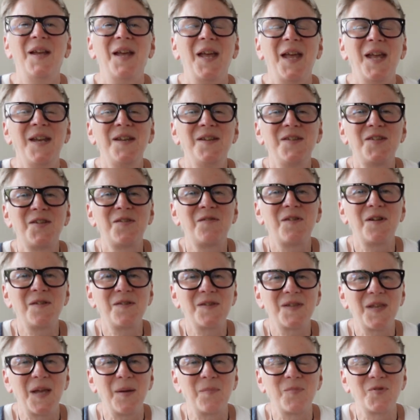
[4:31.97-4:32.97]

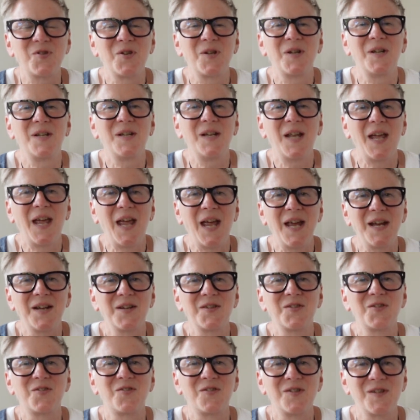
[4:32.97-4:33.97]
Interoception and
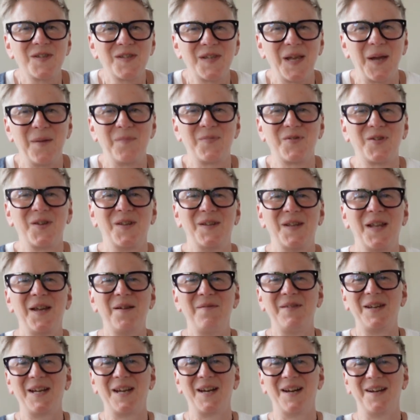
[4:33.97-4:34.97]
exteroception. There
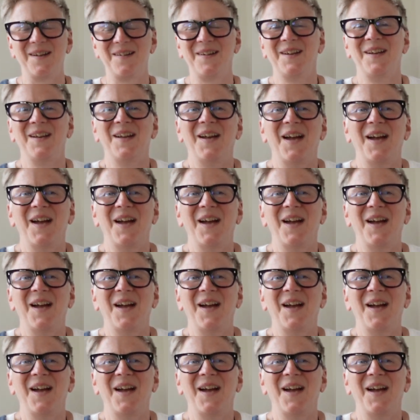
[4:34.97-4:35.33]
we go.